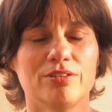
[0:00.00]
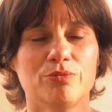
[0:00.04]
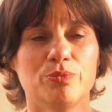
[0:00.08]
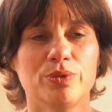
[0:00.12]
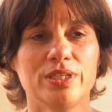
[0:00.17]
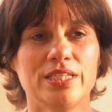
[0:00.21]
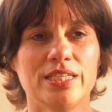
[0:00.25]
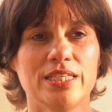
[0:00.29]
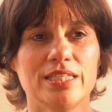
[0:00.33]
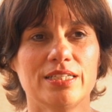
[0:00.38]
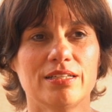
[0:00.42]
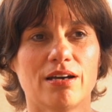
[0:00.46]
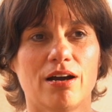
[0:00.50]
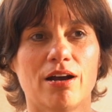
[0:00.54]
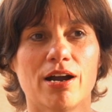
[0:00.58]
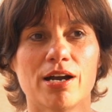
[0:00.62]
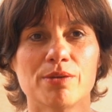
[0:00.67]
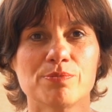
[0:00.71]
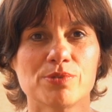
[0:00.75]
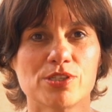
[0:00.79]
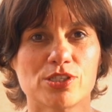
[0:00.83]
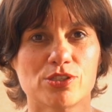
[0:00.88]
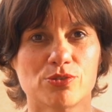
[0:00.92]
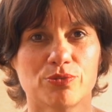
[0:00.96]
we need
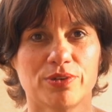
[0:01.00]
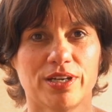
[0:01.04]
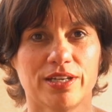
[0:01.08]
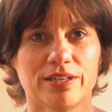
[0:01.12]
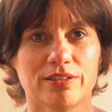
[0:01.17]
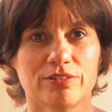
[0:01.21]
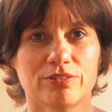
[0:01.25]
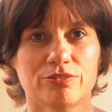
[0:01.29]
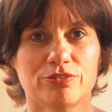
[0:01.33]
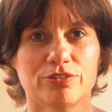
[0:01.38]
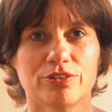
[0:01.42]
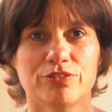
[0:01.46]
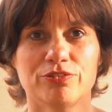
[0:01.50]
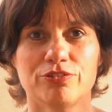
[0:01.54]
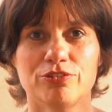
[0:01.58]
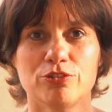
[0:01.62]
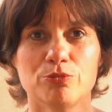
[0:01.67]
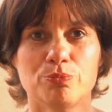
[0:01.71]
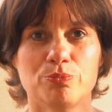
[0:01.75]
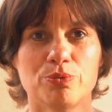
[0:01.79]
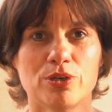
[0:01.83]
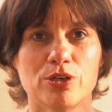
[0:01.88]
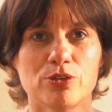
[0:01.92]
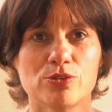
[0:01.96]
arm strength for a
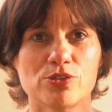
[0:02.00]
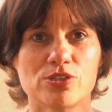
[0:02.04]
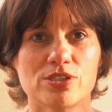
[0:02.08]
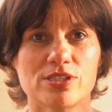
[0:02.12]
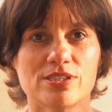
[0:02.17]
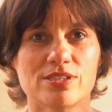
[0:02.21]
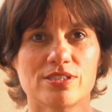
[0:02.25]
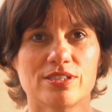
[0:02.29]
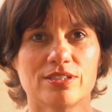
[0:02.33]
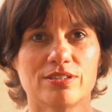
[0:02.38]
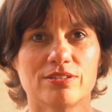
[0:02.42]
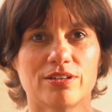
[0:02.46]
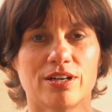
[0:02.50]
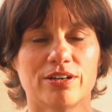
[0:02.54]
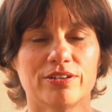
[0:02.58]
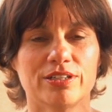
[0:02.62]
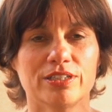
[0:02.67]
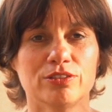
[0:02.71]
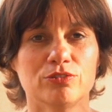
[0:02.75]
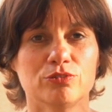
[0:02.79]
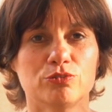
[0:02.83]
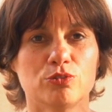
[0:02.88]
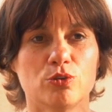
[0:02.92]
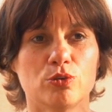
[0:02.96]
few poses that are
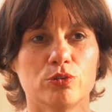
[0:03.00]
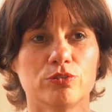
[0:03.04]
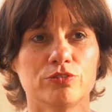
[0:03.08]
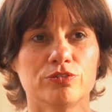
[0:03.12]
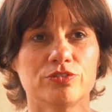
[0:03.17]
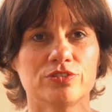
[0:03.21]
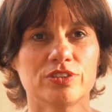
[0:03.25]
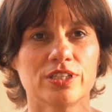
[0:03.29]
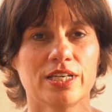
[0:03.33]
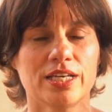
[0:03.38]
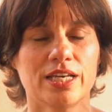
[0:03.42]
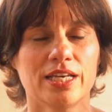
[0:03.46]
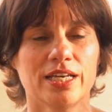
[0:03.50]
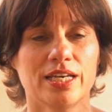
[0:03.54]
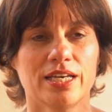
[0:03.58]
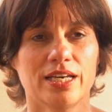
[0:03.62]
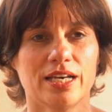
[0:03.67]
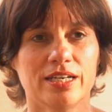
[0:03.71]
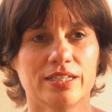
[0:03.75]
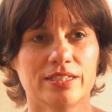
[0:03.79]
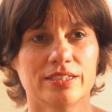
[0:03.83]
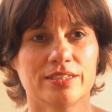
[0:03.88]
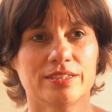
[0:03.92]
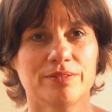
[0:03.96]
involved
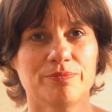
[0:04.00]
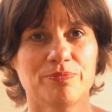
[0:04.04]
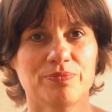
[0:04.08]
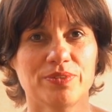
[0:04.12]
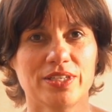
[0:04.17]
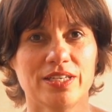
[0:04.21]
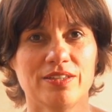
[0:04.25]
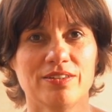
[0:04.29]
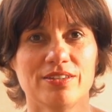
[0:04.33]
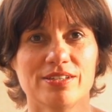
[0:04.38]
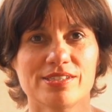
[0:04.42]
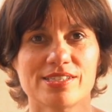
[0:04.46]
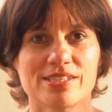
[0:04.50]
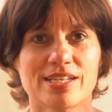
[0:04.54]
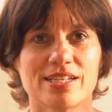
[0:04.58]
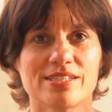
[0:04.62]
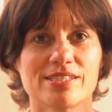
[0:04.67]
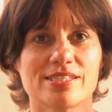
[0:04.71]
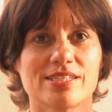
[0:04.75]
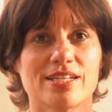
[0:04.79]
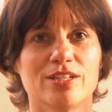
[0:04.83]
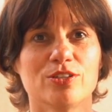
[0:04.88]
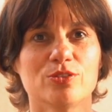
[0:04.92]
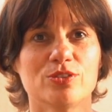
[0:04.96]
in the
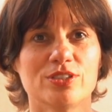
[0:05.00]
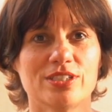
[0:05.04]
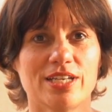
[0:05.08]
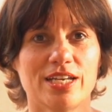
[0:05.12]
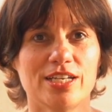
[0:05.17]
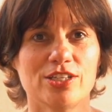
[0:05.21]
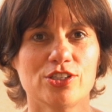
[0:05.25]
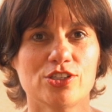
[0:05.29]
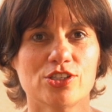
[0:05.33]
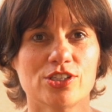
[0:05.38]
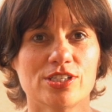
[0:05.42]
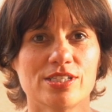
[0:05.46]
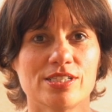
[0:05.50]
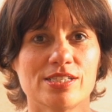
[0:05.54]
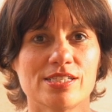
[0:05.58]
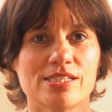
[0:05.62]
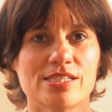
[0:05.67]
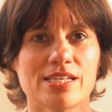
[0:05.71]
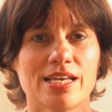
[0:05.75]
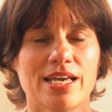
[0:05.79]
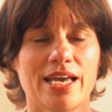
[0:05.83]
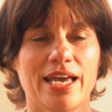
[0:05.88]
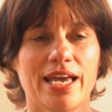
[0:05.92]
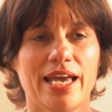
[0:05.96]
sun
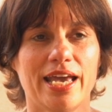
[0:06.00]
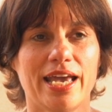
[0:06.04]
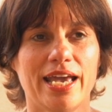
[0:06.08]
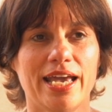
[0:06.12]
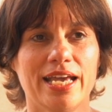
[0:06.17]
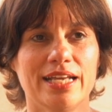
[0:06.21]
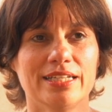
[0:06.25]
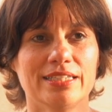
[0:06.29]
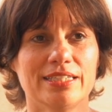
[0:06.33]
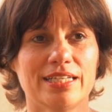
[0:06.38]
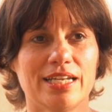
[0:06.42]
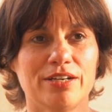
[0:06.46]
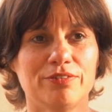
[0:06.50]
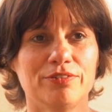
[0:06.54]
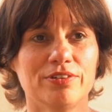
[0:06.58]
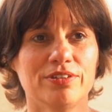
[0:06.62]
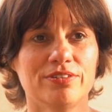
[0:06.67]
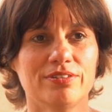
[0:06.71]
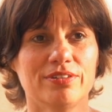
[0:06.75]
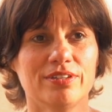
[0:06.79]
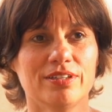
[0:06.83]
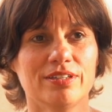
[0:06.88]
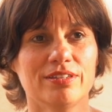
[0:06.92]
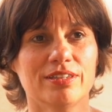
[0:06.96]
salutations, and
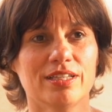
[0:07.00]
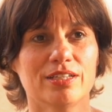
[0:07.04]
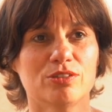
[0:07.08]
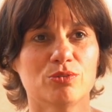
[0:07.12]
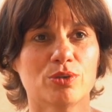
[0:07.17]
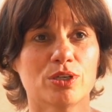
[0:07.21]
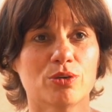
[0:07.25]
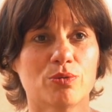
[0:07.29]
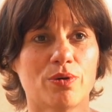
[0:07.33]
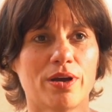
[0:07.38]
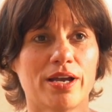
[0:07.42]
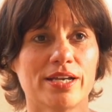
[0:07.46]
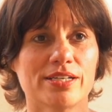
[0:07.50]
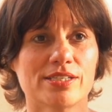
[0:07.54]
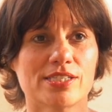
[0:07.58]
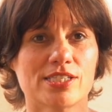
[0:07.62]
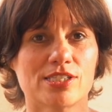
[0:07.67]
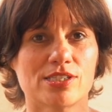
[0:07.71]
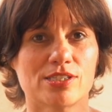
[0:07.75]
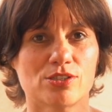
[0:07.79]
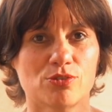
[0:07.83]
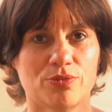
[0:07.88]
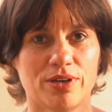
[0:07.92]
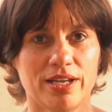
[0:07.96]
everything that requires
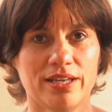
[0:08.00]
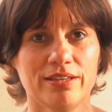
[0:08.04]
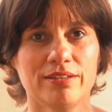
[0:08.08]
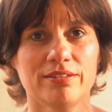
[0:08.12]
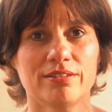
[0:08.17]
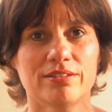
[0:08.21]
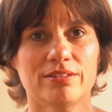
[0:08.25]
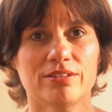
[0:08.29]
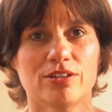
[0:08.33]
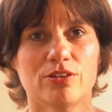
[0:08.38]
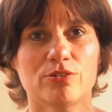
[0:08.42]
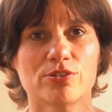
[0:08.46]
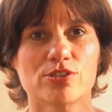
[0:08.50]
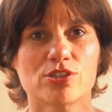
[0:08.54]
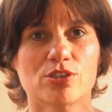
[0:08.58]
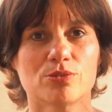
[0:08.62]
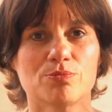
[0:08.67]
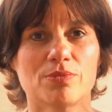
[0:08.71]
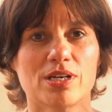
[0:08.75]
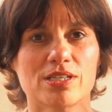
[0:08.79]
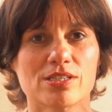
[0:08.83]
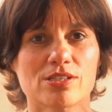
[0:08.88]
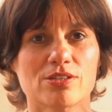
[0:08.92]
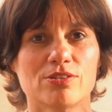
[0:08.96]
strength, also
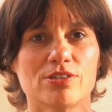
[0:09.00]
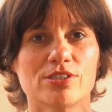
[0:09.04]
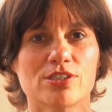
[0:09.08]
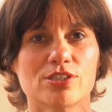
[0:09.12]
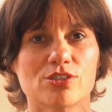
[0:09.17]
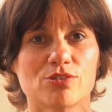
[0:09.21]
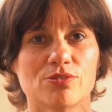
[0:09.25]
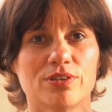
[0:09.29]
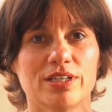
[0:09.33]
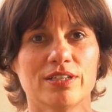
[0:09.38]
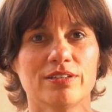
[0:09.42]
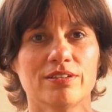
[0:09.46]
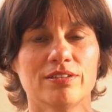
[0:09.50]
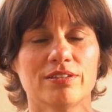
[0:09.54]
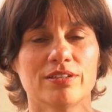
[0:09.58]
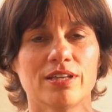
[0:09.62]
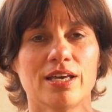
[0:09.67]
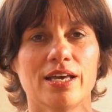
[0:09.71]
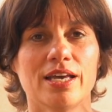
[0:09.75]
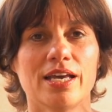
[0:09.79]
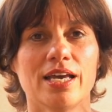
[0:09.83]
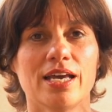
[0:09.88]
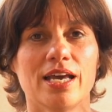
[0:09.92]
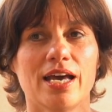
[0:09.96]
muscular strength,
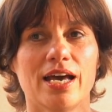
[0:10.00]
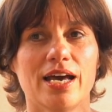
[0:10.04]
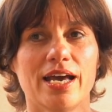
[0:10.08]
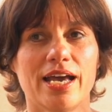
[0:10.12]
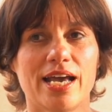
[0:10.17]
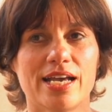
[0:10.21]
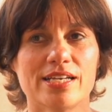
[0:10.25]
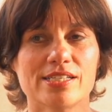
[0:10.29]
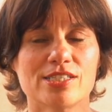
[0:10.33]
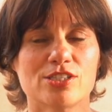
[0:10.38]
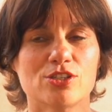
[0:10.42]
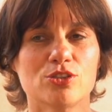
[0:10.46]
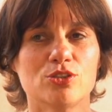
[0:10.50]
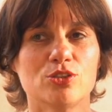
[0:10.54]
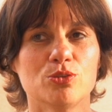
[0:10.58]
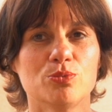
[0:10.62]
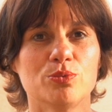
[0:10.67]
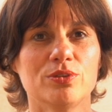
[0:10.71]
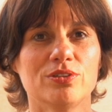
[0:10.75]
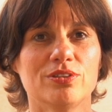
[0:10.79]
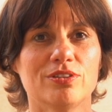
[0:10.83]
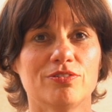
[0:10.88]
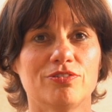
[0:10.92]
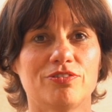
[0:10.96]
has to do
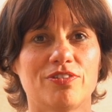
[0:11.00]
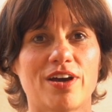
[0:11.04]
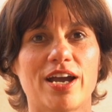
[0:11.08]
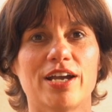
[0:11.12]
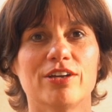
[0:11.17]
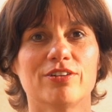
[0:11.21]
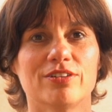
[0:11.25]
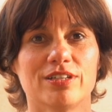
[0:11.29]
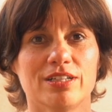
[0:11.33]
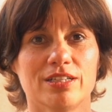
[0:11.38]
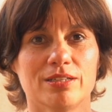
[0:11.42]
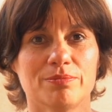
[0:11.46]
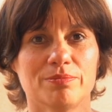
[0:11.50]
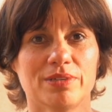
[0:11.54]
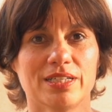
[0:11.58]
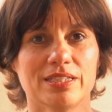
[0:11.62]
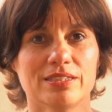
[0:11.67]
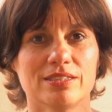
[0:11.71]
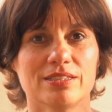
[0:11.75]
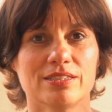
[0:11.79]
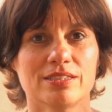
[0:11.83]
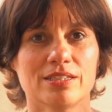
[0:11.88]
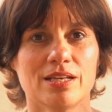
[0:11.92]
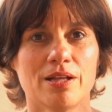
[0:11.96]
with the fire
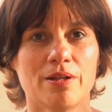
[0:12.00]
element.